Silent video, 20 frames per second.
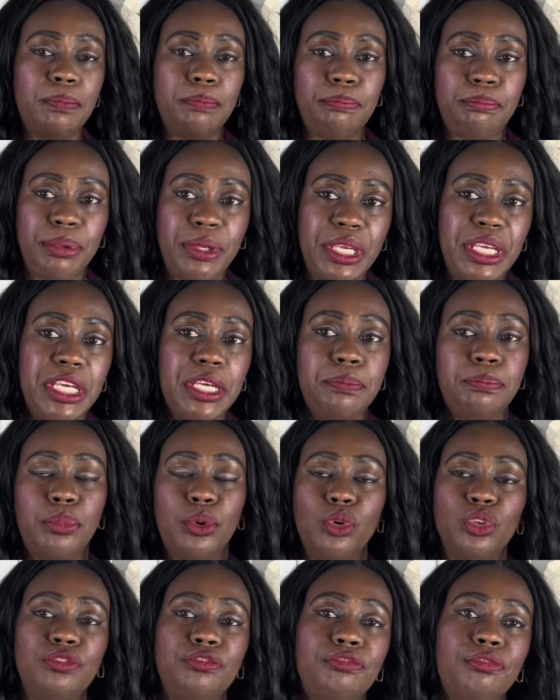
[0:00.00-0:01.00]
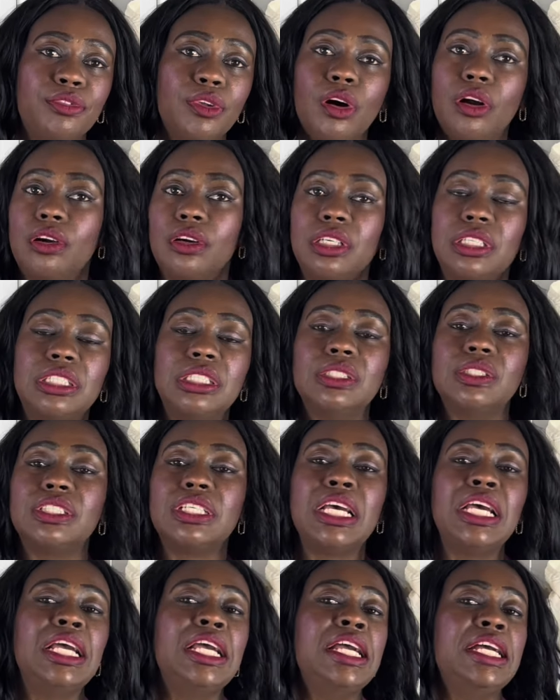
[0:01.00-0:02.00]
the big bold
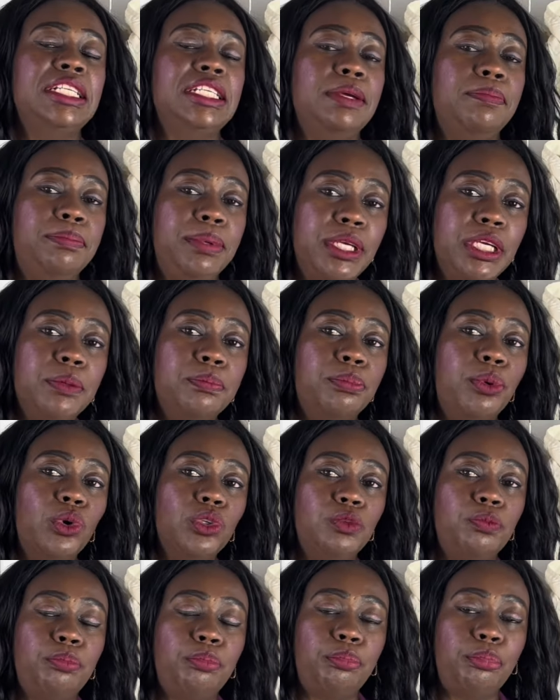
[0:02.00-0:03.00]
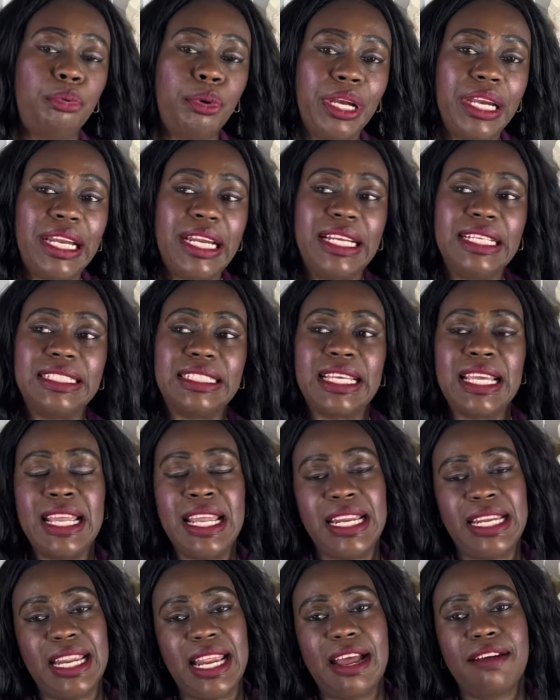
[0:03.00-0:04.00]
florals, the big bold prints.
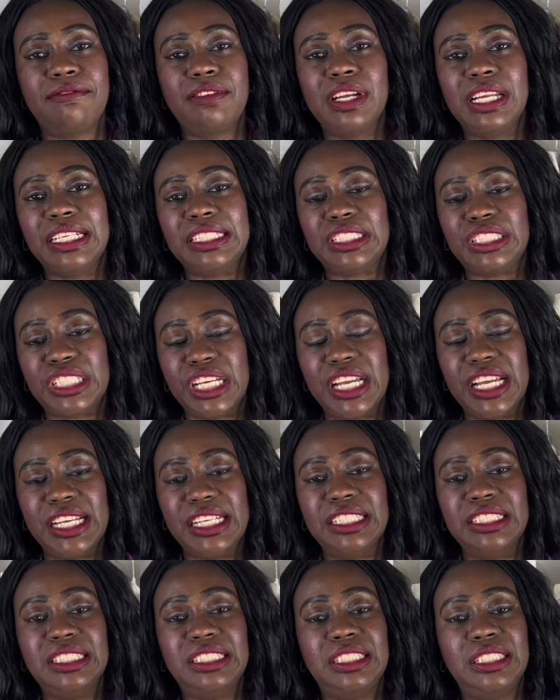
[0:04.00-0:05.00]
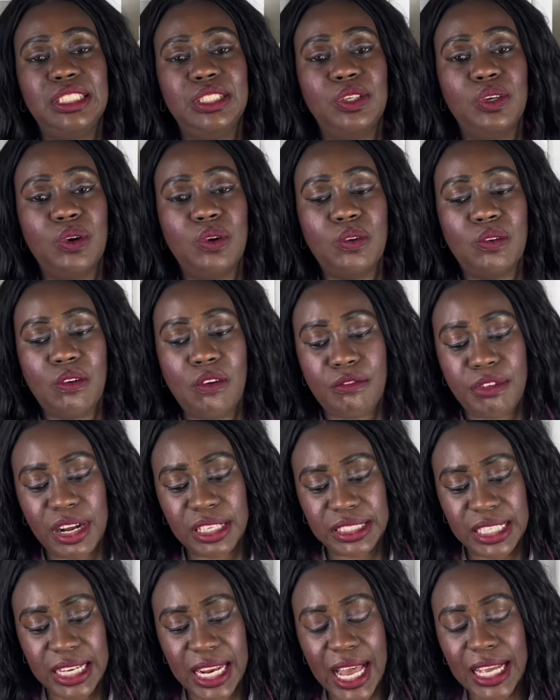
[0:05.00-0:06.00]
They have really changed, you know,
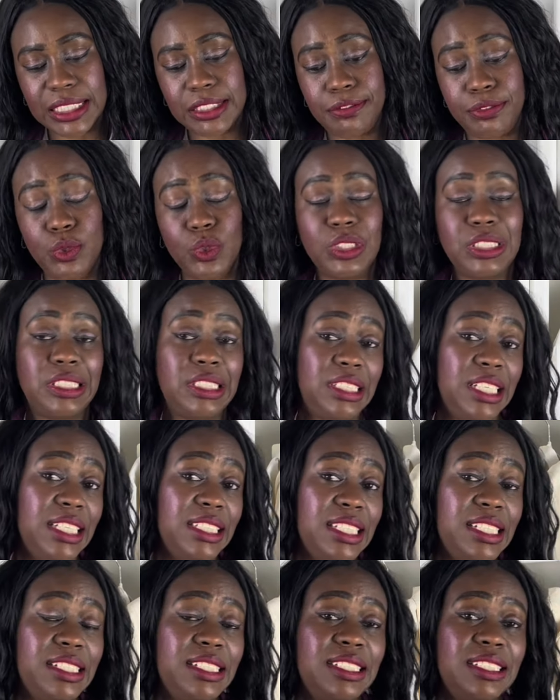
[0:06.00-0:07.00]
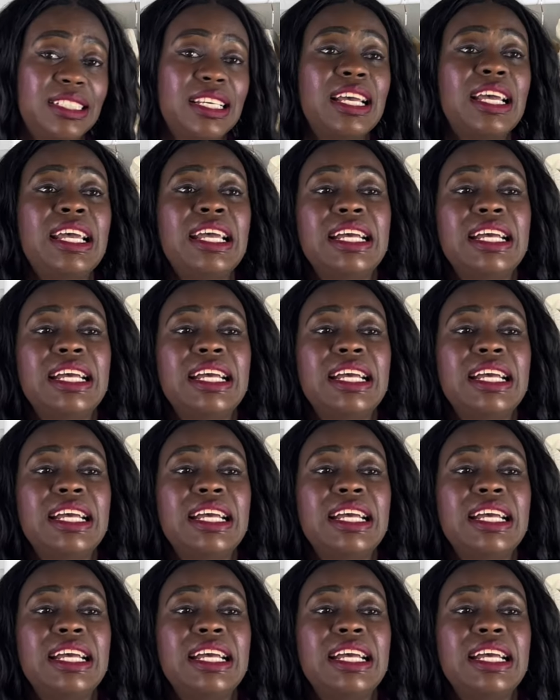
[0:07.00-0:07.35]
over the last few seasons.